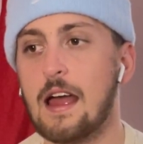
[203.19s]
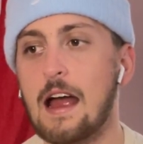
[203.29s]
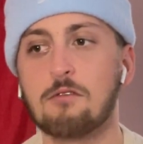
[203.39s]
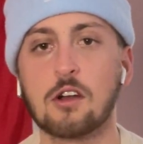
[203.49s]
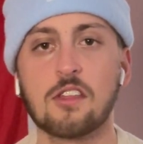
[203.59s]

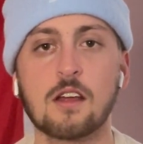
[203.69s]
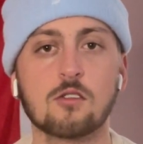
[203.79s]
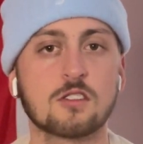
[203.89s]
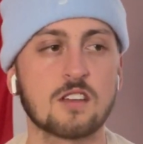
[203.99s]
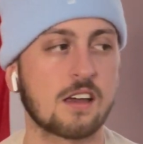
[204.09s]
everything
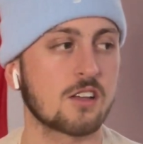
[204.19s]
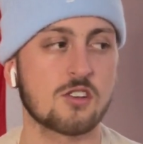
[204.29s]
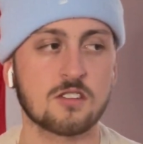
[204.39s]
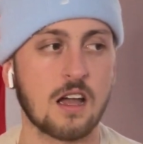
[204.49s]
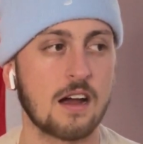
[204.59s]
looks like it
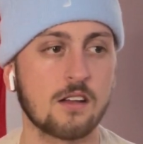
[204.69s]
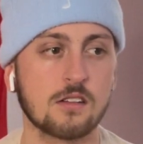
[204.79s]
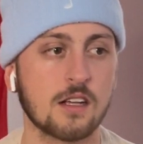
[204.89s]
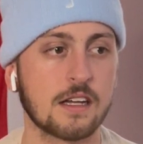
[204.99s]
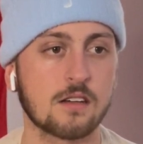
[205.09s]
just kind
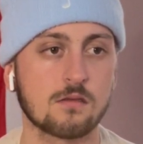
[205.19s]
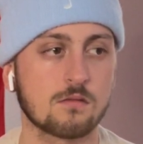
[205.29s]
of like